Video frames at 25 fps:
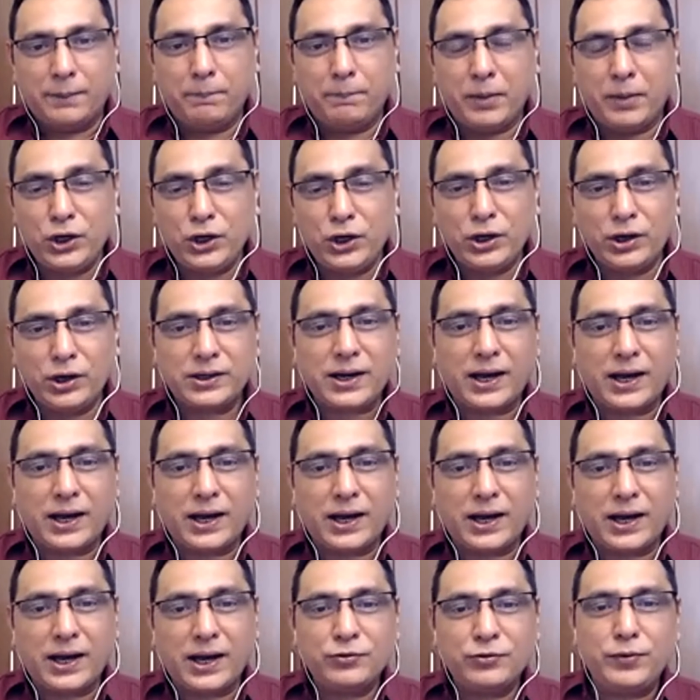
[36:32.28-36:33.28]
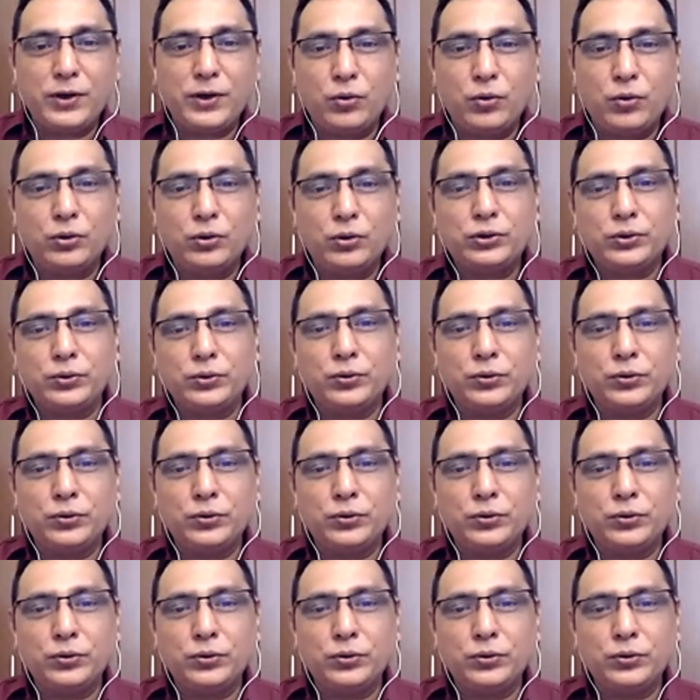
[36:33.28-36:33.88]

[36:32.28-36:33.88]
many a times we go